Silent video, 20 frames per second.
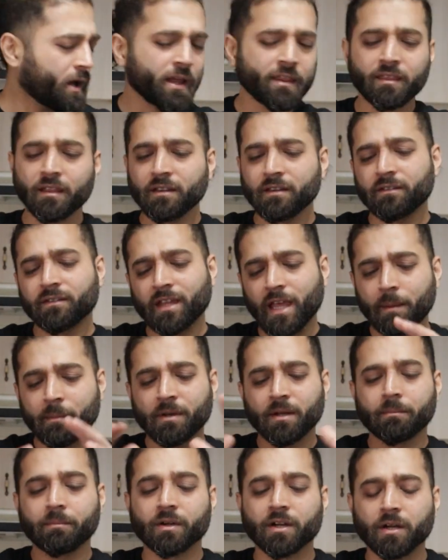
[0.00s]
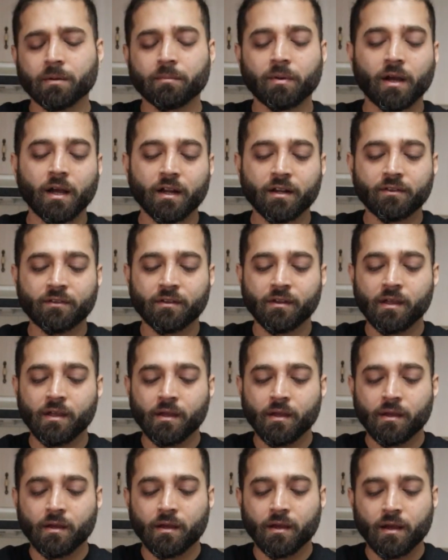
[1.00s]
think this came in a bigger box.
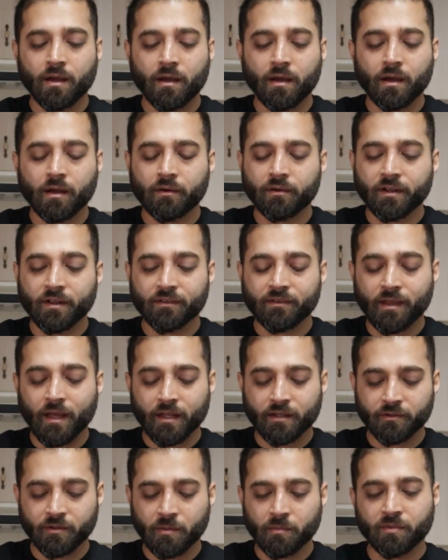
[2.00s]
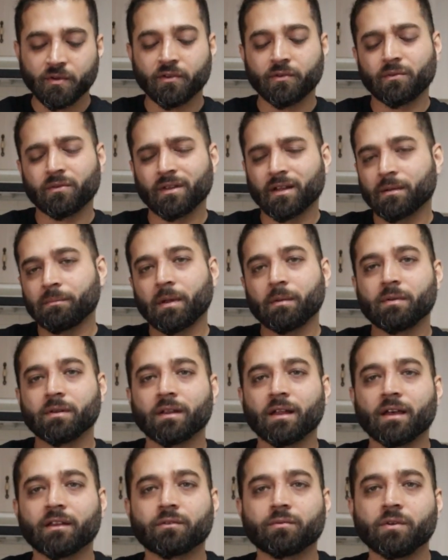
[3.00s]
I don't exactly remember. This was like maybe
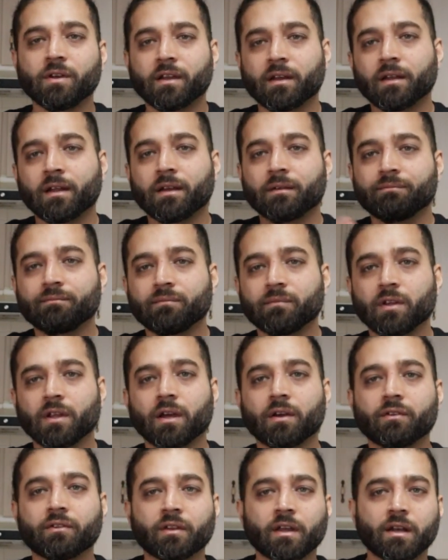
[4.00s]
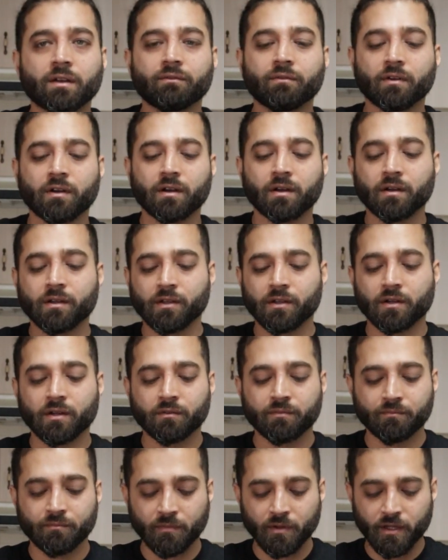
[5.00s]
last week, and I was kind of
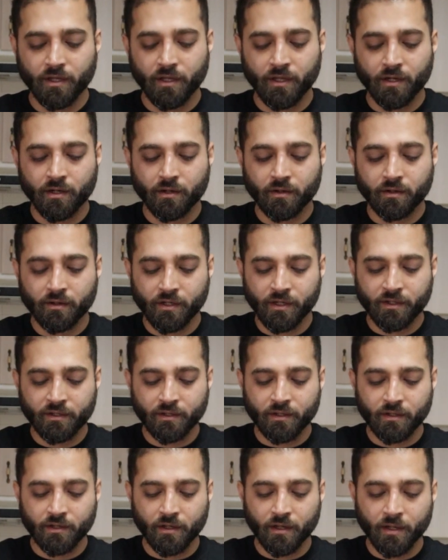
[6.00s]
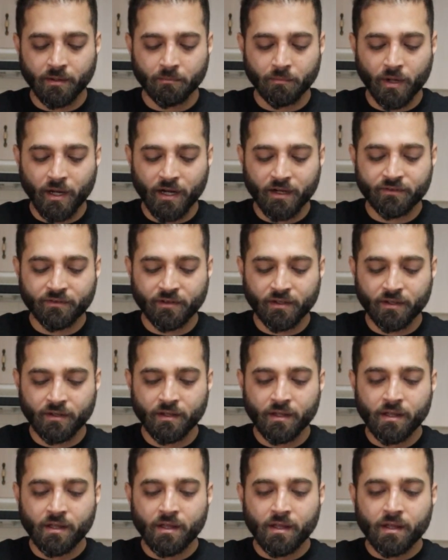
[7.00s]
in a hurry to unbox it,
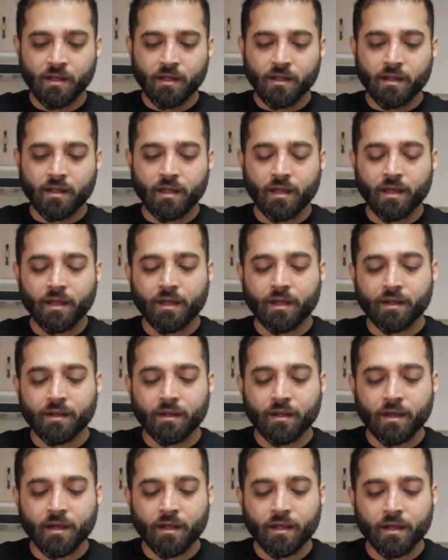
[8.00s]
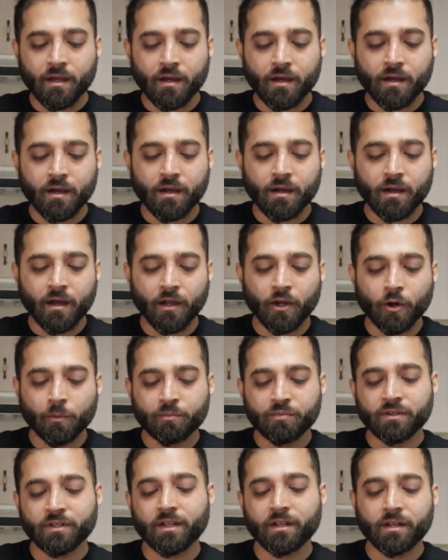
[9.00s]
and I
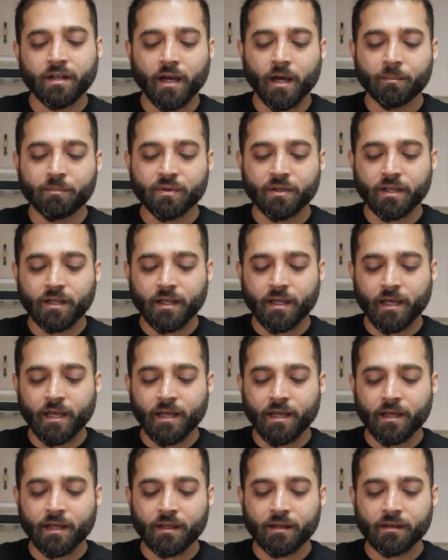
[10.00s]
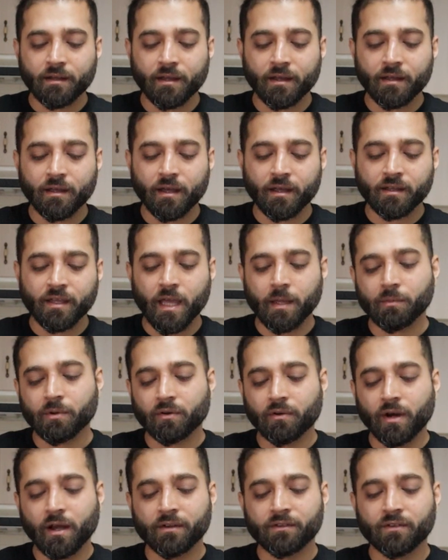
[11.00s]
opened it up, and I came
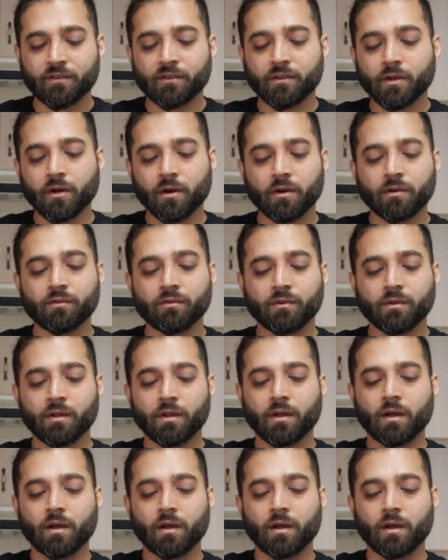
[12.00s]
across this note,